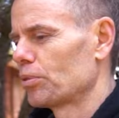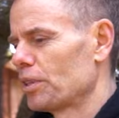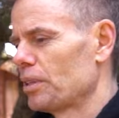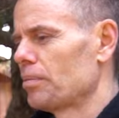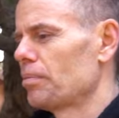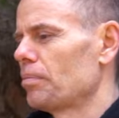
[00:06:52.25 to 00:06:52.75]

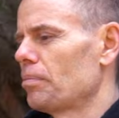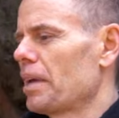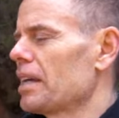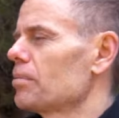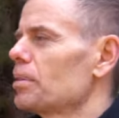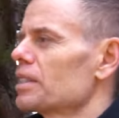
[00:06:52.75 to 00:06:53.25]
three
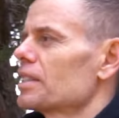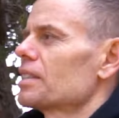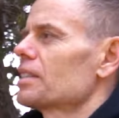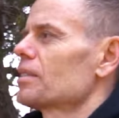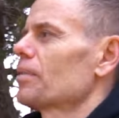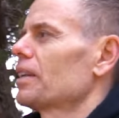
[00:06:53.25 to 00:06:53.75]
main
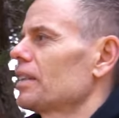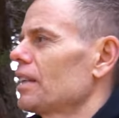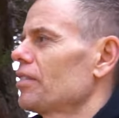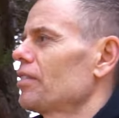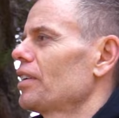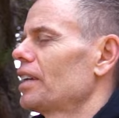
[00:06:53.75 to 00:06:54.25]
businesses in my
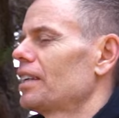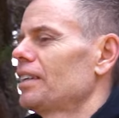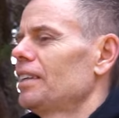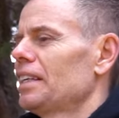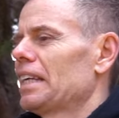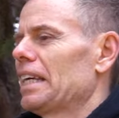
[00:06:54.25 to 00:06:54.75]
life,
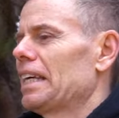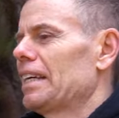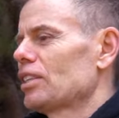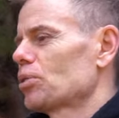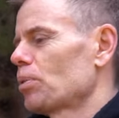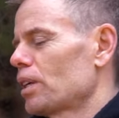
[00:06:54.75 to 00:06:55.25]
and
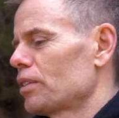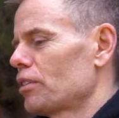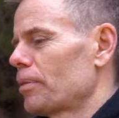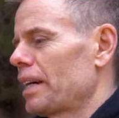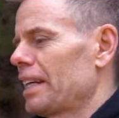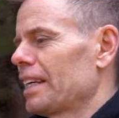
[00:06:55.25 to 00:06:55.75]
each one of
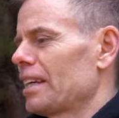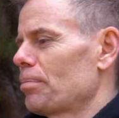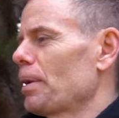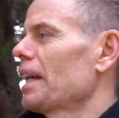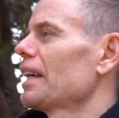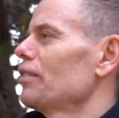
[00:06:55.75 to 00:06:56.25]
them I didn't
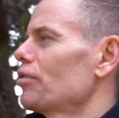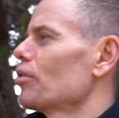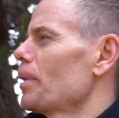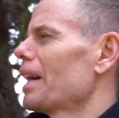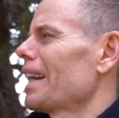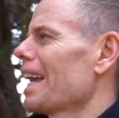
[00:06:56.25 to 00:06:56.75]
get paid for
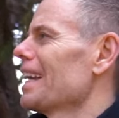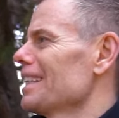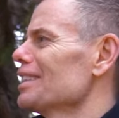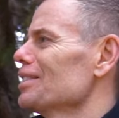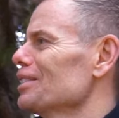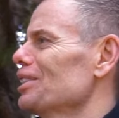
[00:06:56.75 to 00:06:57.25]
about 8
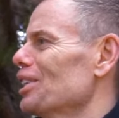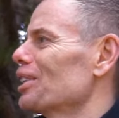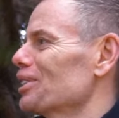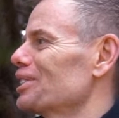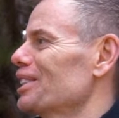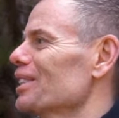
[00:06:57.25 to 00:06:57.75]

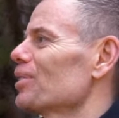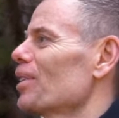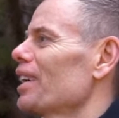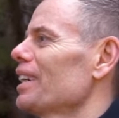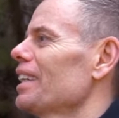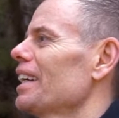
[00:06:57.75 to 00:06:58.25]
years, right?